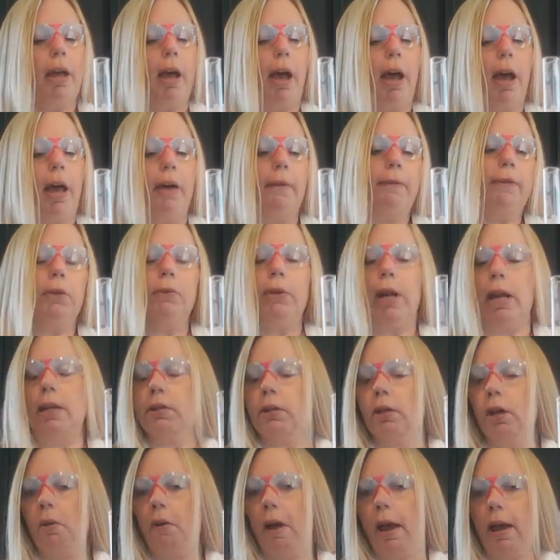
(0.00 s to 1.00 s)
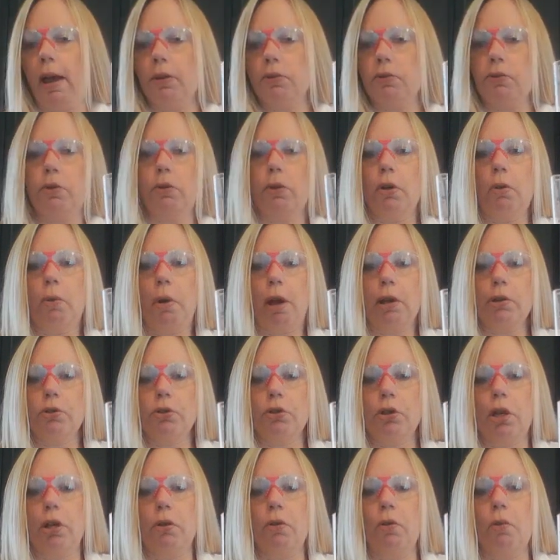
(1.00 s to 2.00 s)
A few days ago, I asked you the
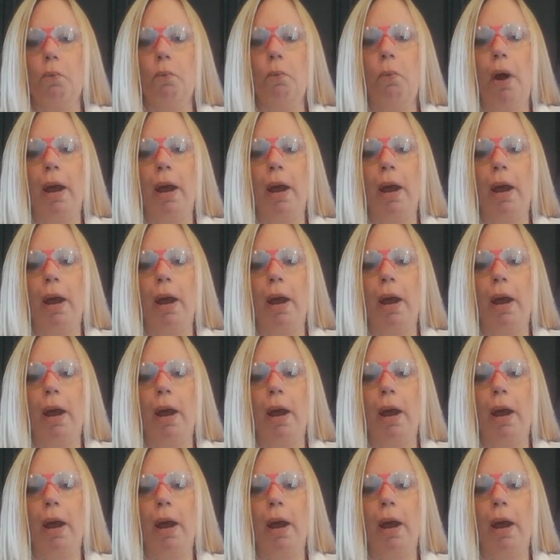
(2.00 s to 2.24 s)
question,